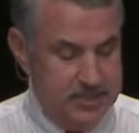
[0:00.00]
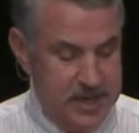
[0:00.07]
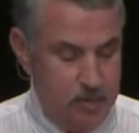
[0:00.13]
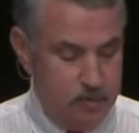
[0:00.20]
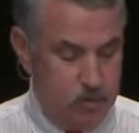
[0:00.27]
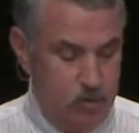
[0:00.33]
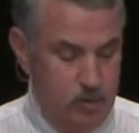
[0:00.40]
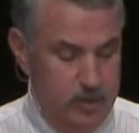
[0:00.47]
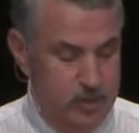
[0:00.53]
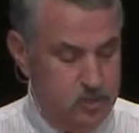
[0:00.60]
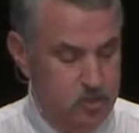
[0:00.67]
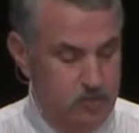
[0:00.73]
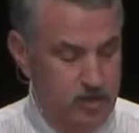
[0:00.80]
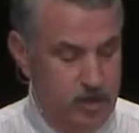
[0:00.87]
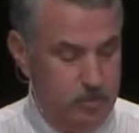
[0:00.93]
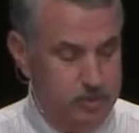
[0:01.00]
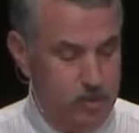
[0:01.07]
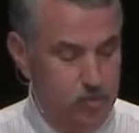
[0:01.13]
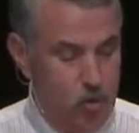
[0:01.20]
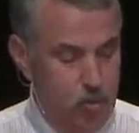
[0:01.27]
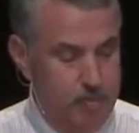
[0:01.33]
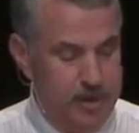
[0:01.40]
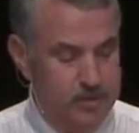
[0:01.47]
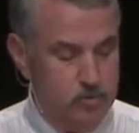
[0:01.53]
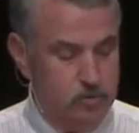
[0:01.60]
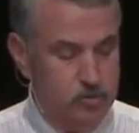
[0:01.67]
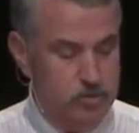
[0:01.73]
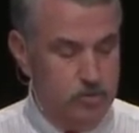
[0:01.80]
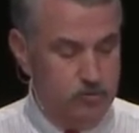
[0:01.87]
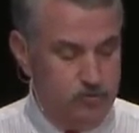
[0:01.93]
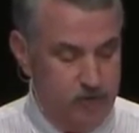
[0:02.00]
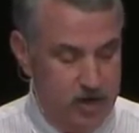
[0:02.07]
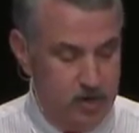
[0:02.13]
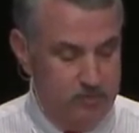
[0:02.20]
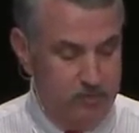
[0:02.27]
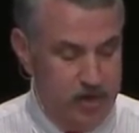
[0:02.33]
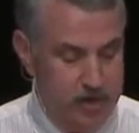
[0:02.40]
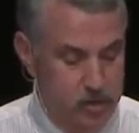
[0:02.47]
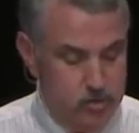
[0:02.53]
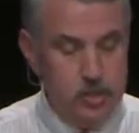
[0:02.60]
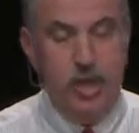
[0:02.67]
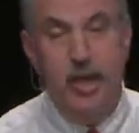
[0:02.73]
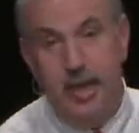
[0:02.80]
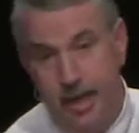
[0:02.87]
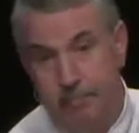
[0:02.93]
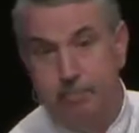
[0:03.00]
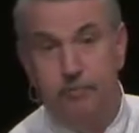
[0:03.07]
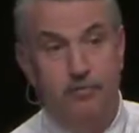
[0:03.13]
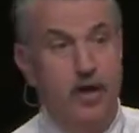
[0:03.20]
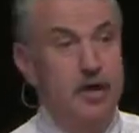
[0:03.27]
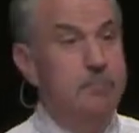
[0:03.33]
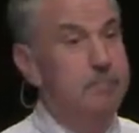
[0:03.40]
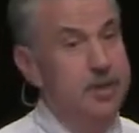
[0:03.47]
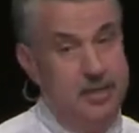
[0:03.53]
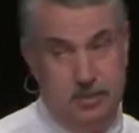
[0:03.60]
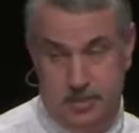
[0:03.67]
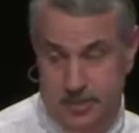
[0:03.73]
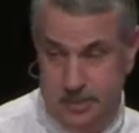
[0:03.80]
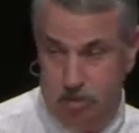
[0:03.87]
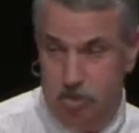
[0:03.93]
South Korea has developed a robot to assist firefighters and provide basic